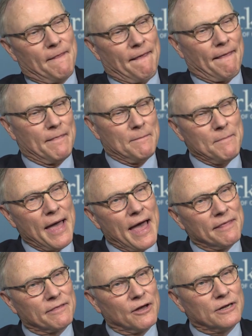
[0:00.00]

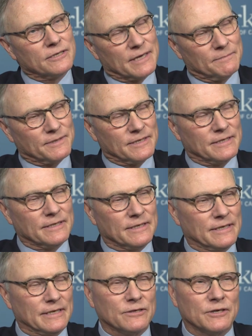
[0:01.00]
math concepts in
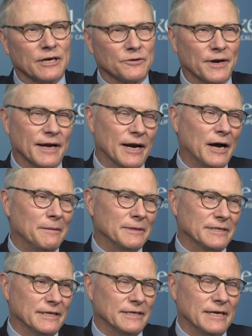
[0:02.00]
introductory
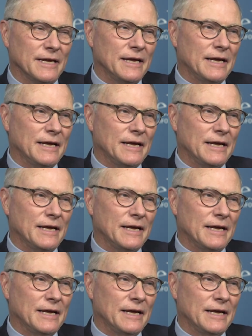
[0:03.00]
economics, and